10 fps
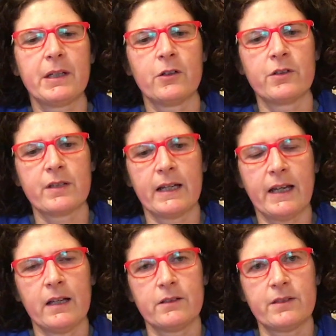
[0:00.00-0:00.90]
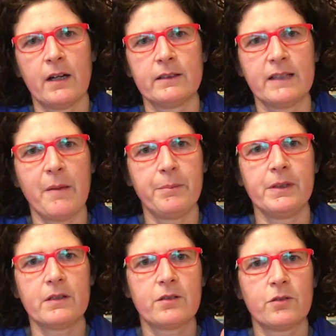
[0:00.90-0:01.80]
because I kind of started that
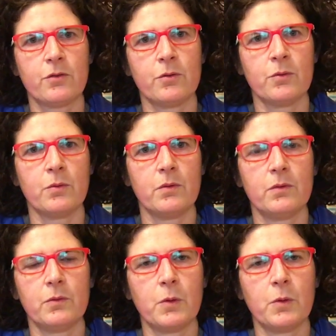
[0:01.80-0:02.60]
piece to